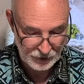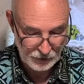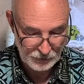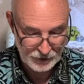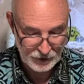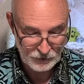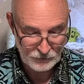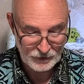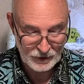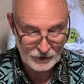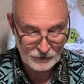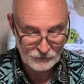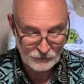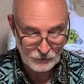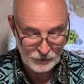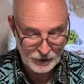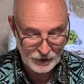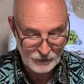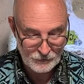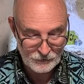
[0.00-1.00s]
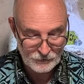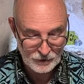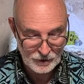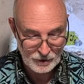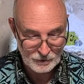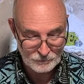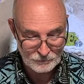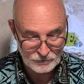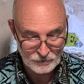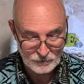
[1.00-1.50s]
Now we got a reading for you
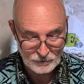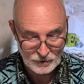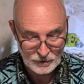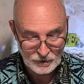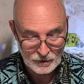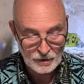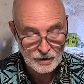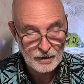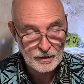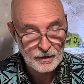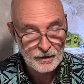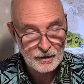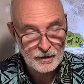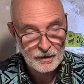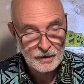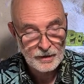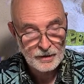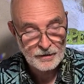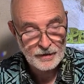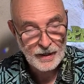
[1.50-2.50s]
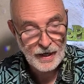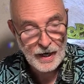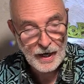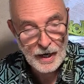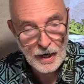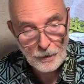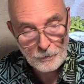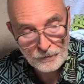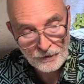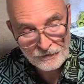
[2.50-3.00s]
from the
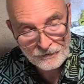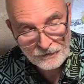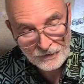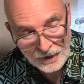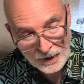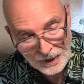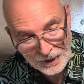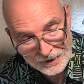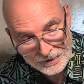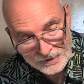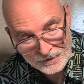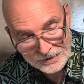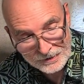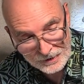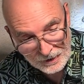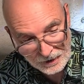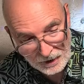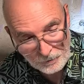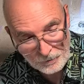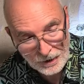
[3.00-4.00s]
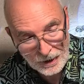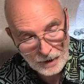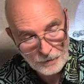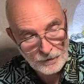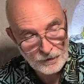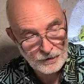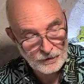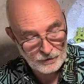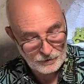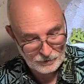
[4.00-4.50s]
Amplified Study
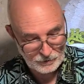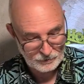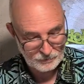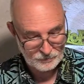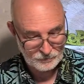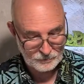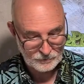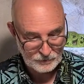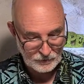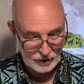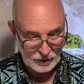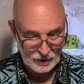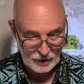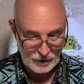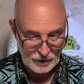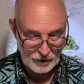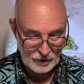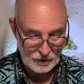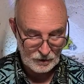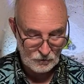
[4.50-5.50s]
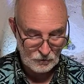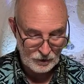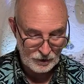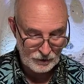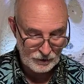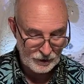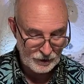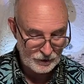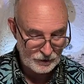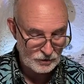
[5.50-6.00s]
Bible, and
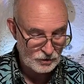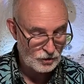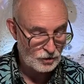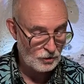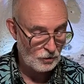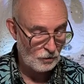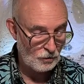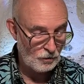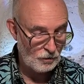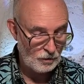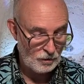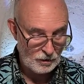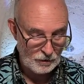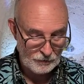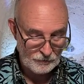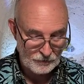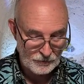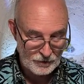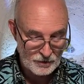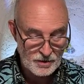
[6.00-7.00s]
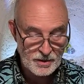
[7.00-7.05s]
we're in Joel.